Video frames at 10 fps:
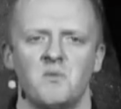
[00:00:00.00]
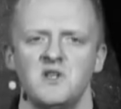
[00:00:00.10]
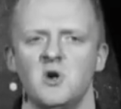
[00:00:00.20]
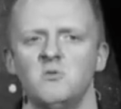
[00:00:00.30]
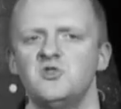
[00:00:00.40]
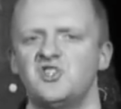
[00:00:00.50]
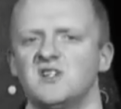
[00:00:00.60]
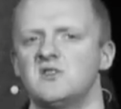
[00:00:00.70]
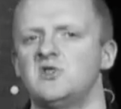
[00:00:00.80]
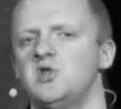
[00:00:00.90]
but we don't
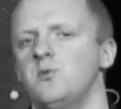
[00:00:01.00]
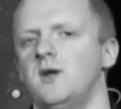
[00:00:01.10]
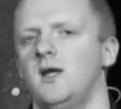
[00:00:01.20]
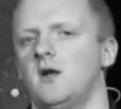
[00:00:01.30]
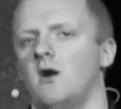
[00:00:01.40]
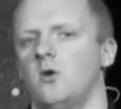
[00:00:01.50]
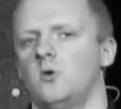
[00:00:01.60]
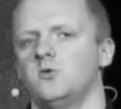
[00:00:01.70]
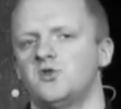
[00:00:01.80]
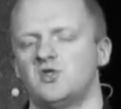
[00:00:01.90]
just do it in our
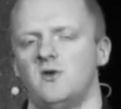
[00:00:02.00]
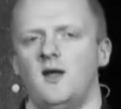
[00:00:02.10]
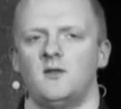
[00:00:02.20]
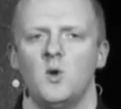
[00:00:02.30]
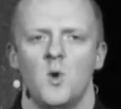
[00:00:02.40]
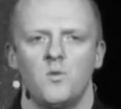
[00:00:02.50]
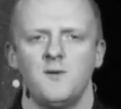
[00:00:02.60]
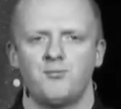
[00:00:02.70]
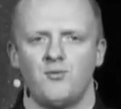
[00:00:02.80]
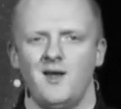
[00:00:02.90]
own strength.
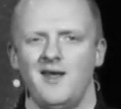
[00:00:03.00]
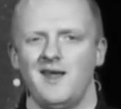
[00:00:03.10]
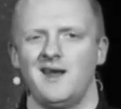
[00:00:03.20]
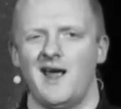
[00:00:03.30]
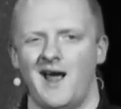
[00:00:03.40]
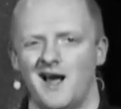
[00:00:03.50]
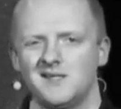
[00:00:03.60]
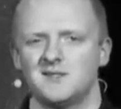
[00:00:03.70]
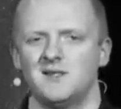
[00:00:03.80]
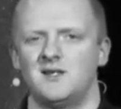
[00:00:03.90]
We pray and
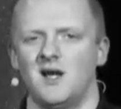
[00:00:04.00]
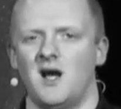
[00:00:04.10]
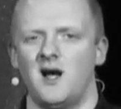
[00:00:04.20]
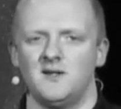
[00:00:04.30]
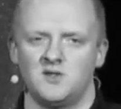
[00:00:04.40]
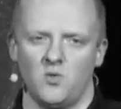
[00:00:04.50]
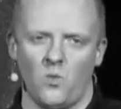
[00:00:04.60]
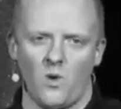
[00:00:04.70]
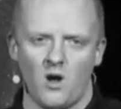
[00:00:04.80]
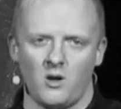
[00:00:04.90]
ask God to
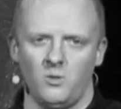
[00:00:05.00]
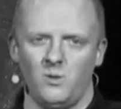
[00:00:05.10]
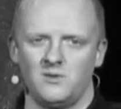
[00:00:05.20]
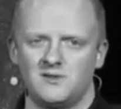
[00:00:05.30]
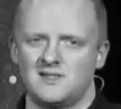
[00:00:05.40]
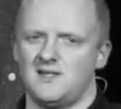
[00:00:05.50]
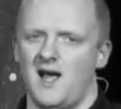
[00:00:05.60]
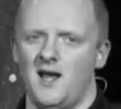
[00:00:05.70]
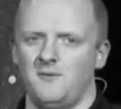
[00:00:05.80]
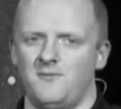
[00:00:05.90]
walk
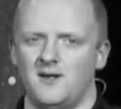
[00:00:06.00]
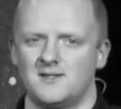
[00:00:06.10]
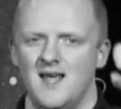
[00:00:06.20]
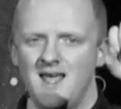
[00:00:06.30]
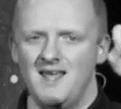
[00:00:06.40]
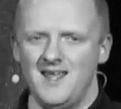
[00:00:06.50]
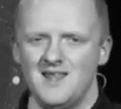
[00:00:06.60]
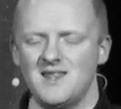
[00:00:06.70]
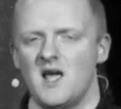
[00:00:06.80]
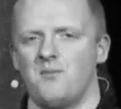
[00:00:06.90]
alongside of us
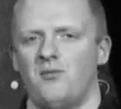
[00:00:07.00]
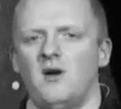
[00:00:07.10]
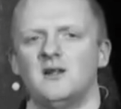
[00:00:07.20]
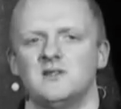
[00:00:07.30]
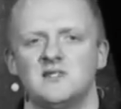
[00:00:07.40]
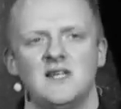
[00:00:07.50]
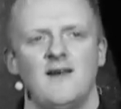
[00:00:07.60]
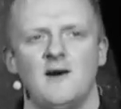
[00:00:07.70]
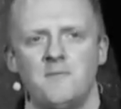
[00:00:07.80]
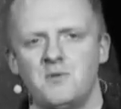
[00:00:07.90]
in that process to
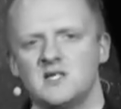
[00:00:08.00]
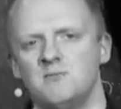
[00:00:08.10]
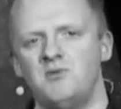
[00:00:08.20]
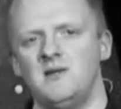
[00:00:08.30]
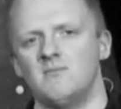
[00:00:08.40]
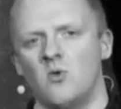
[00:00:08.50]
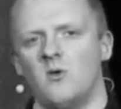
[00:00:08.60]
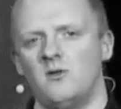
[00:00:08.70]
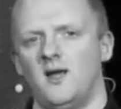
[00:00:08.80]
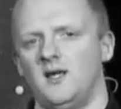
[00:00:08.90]
help us be
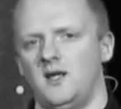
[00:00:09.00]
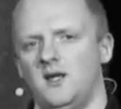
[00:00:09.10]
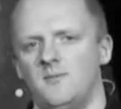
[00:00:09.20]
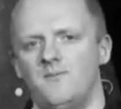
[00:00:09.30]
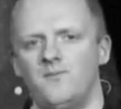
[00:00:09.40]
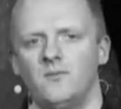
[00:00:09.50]
more like Him.